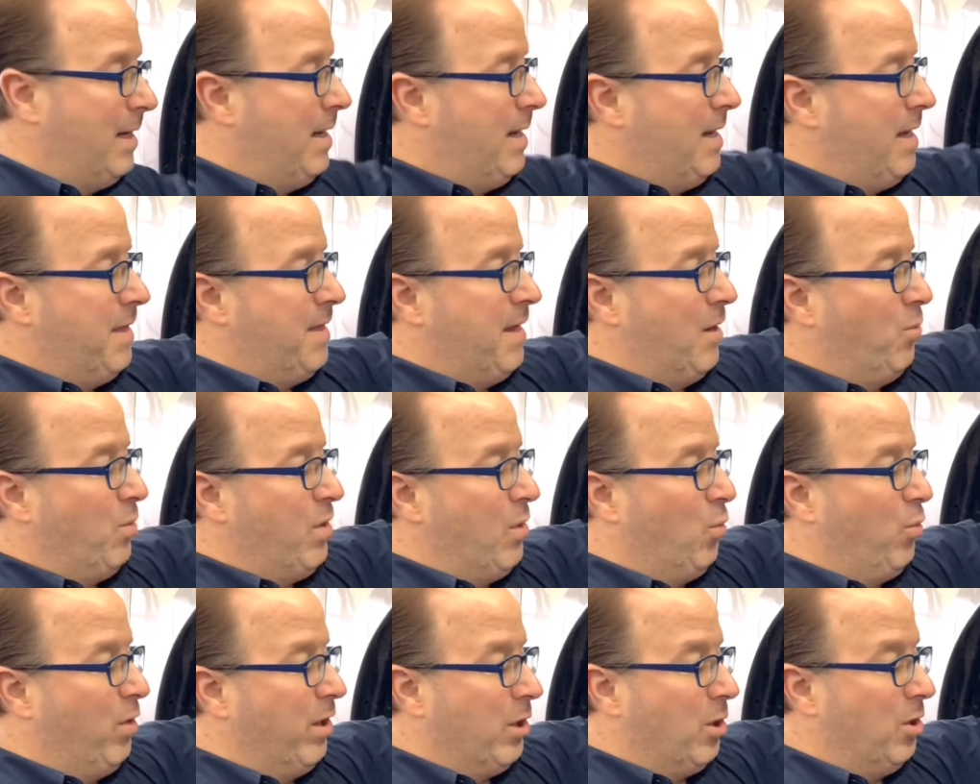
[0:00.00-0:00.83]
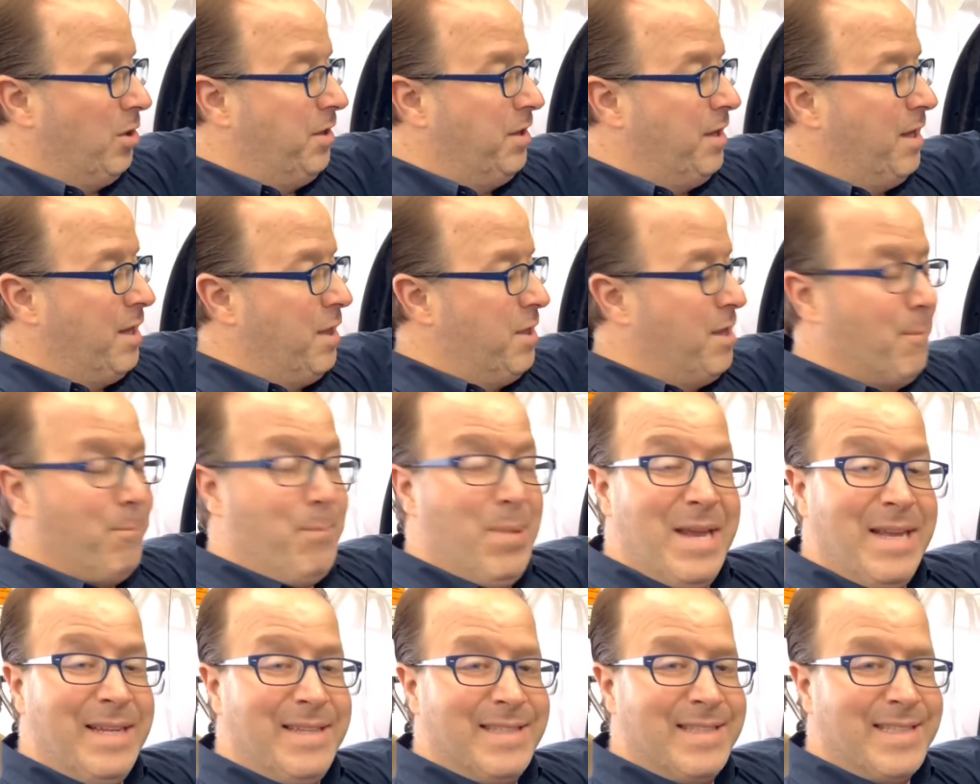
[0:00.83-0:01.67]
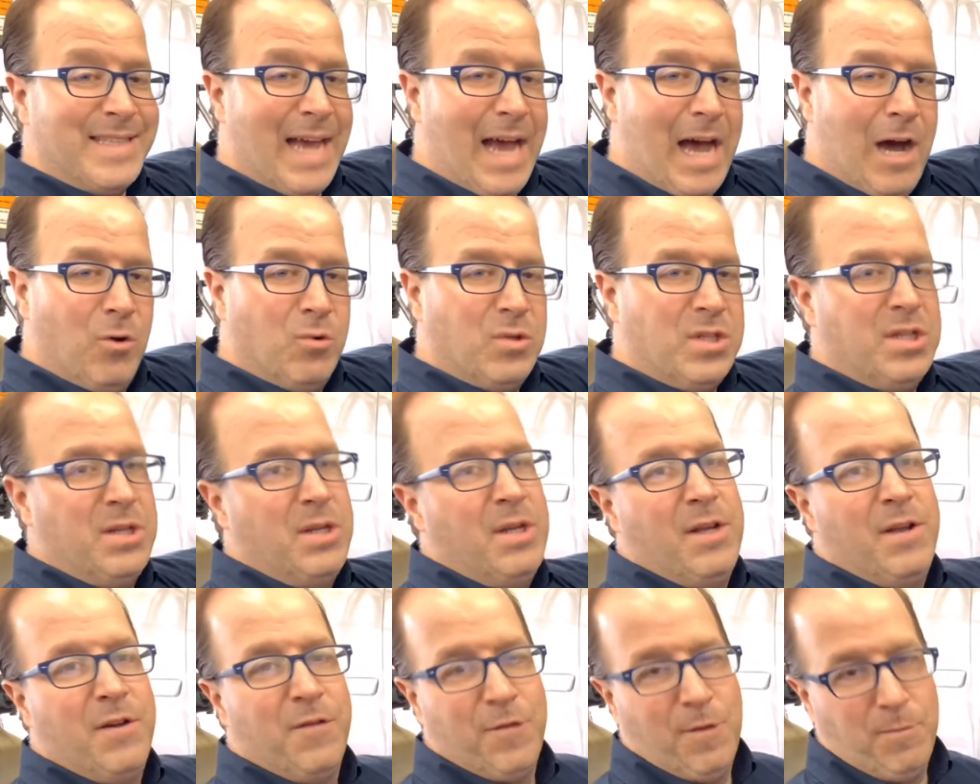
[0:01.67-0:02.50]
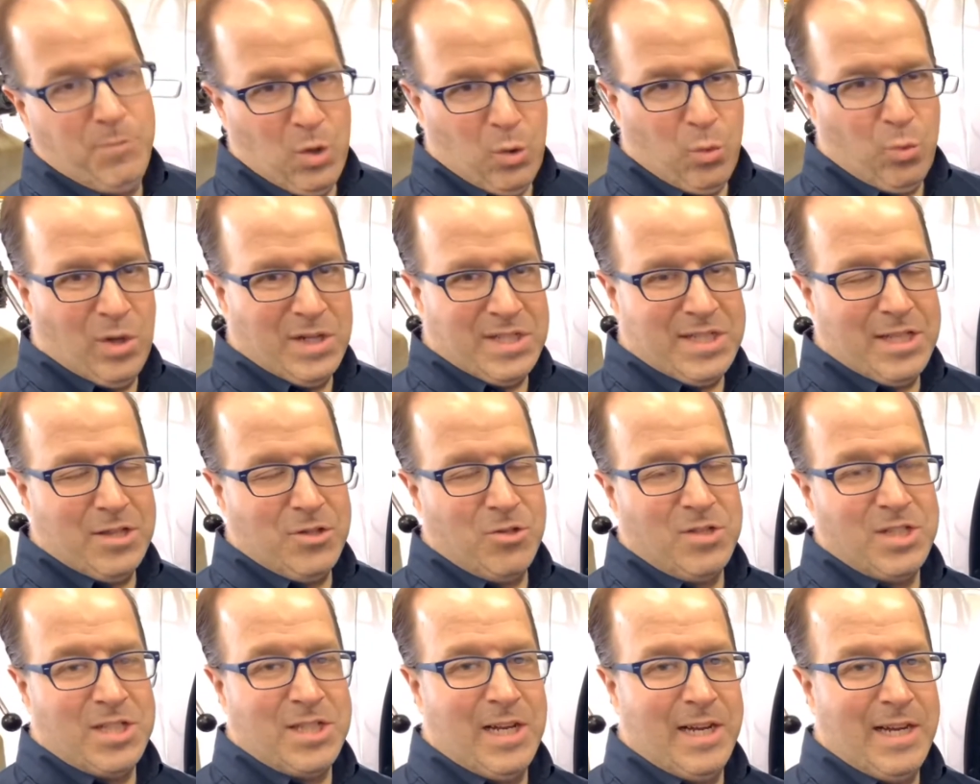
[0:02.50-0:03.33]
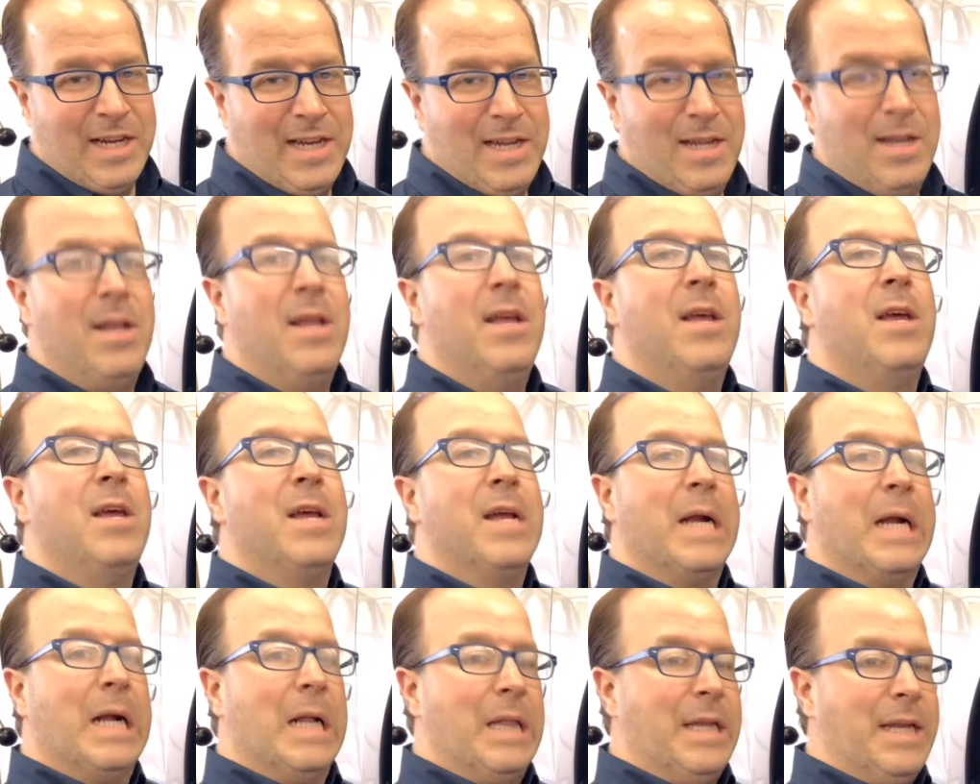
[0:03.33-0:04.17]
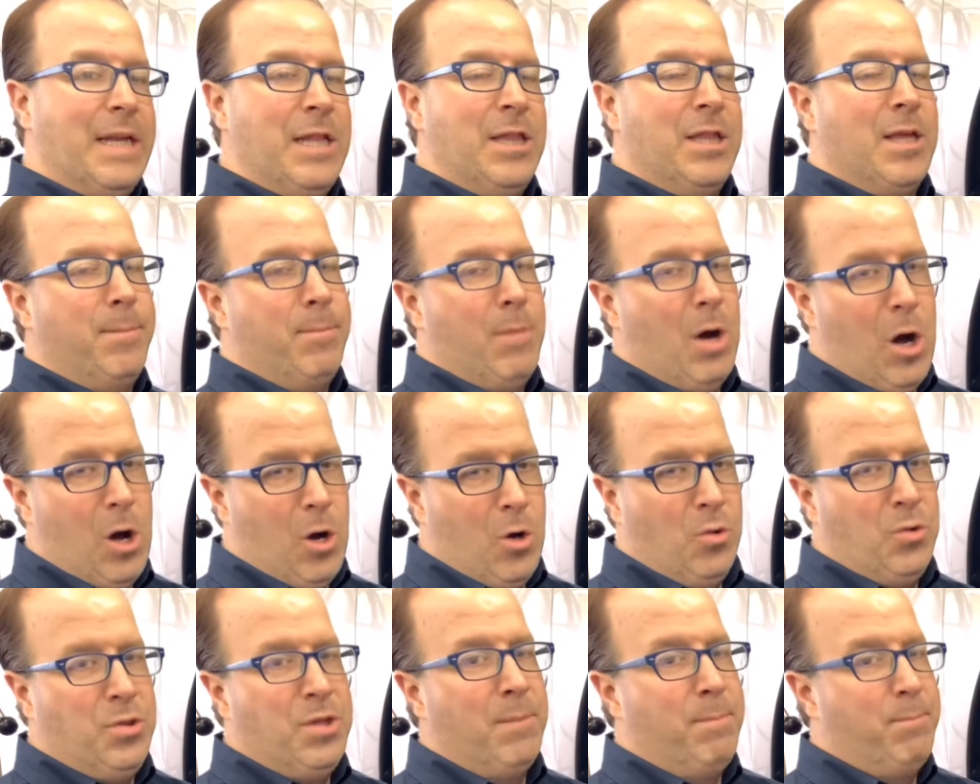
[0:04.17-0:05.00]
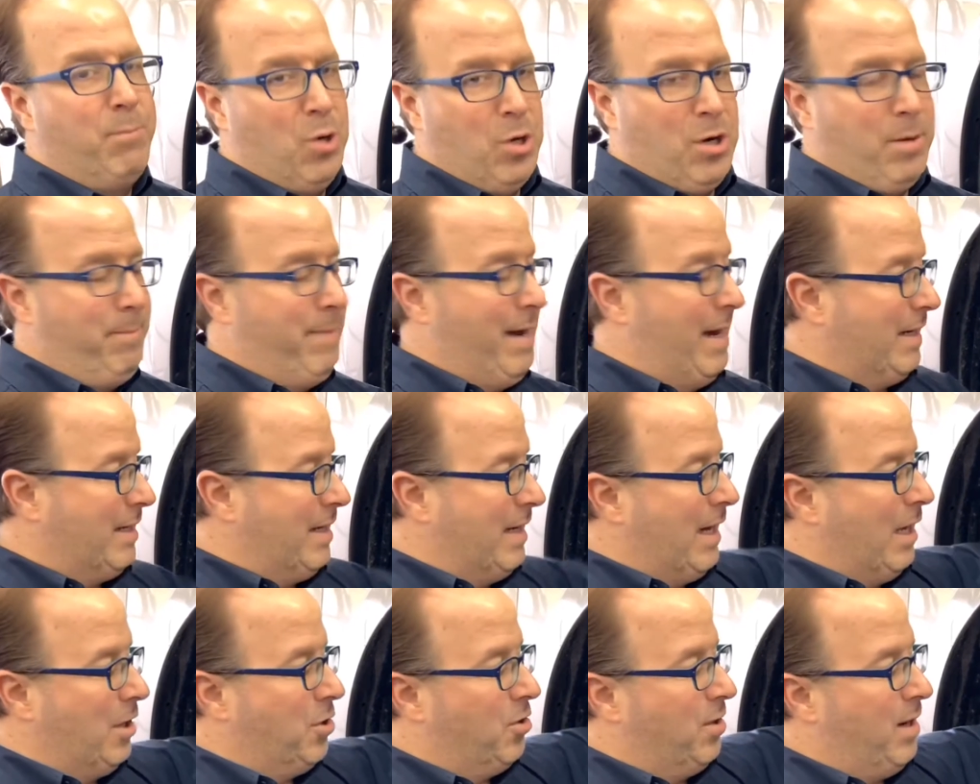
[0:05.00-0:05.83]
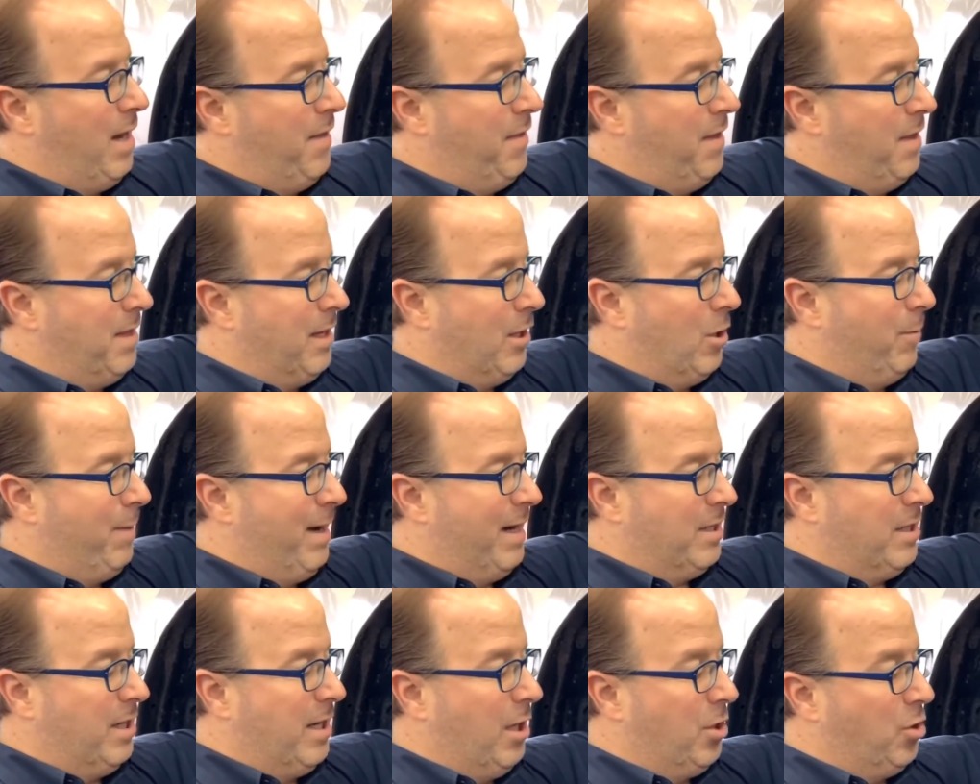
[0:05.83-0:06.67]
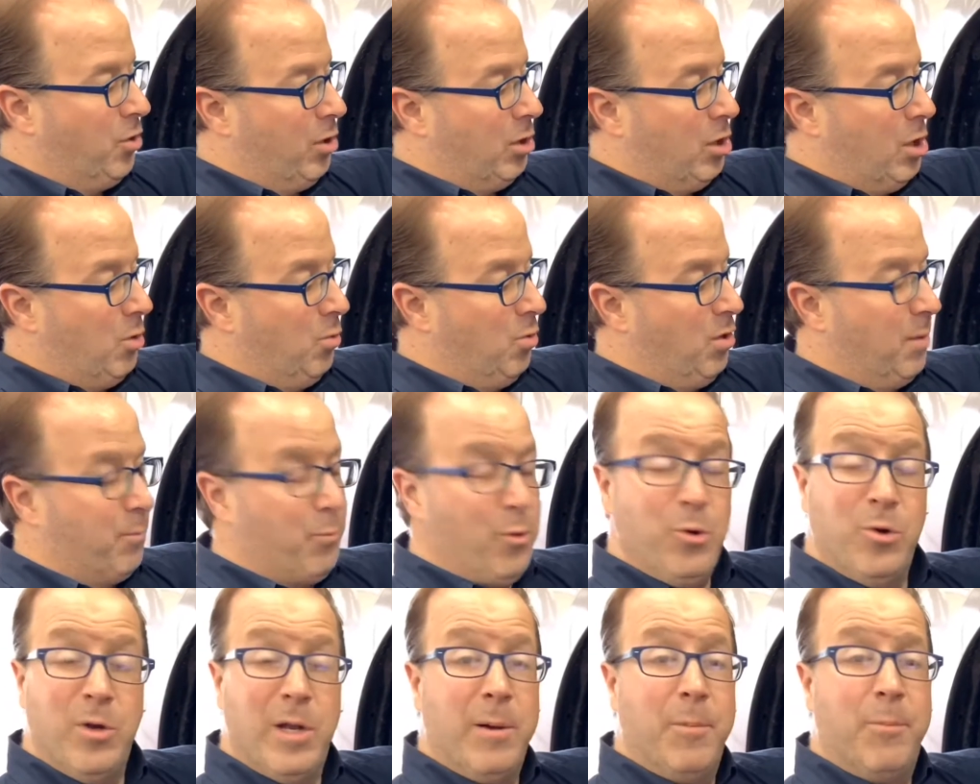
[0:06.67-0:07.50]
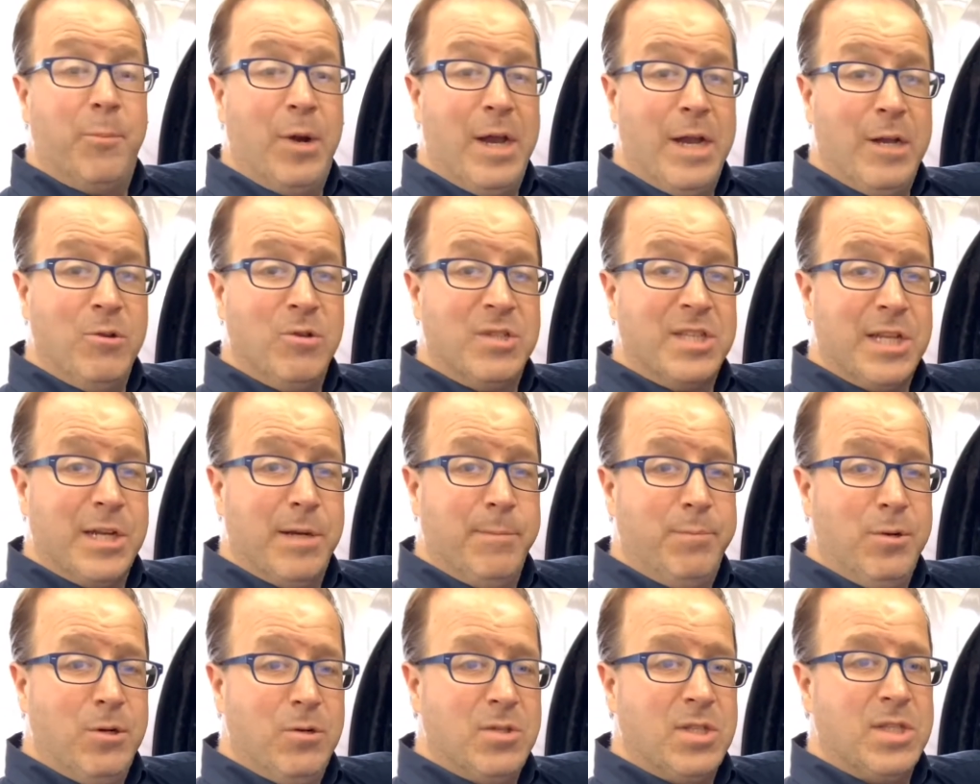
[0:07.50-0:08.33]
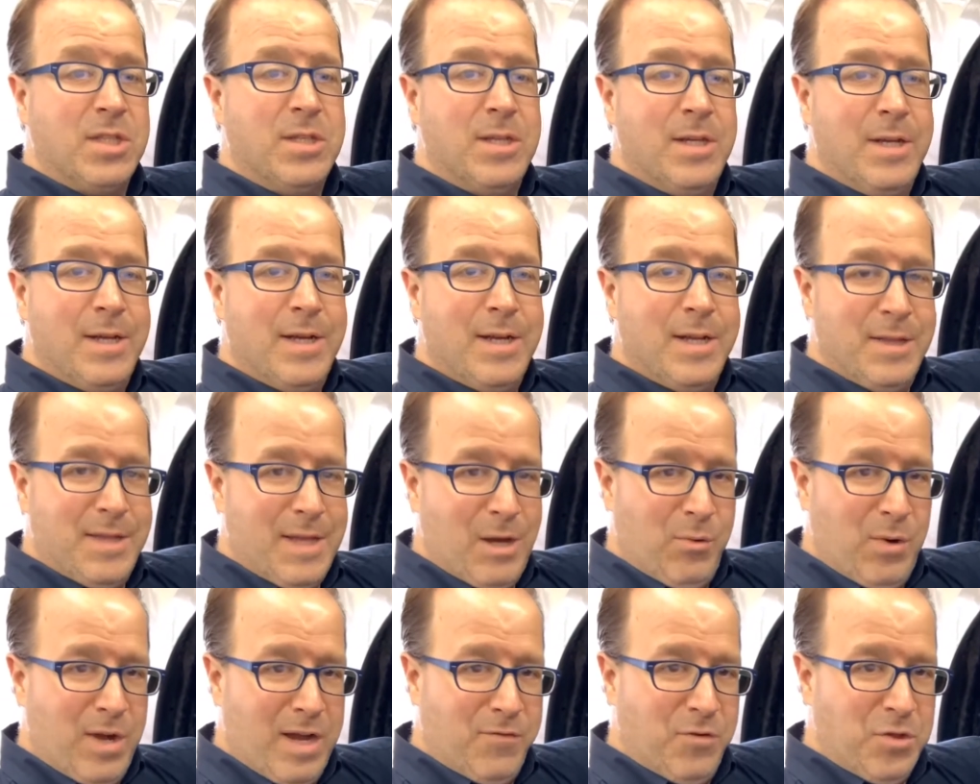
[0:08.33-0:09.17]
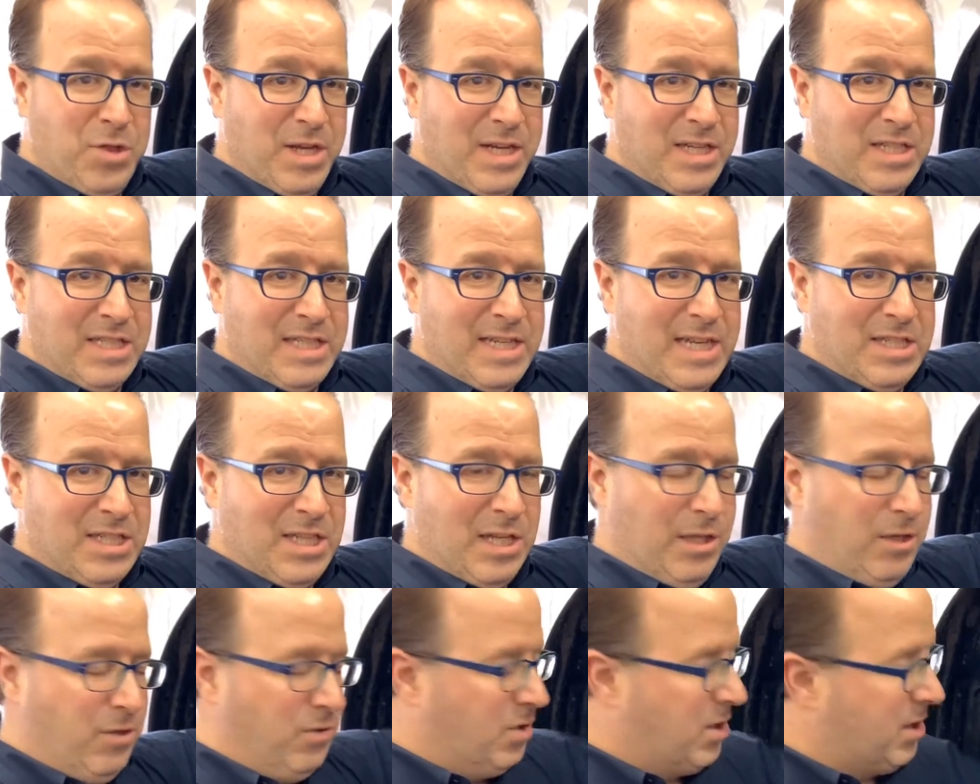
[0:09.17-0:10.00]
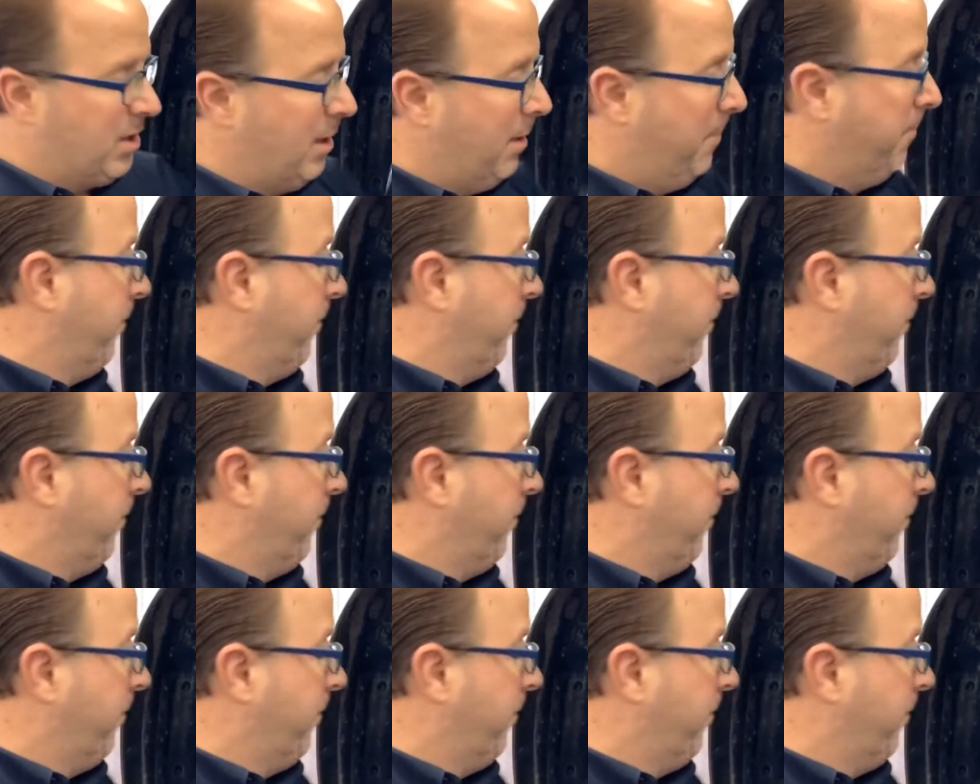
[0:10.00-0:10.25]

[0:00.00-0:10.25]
Then we wiggle the pins out from the rust that they're stuck in, clean them, hone them, put them back together, and then they go back together along with a brand new set of boots. That way everything is nice and loose.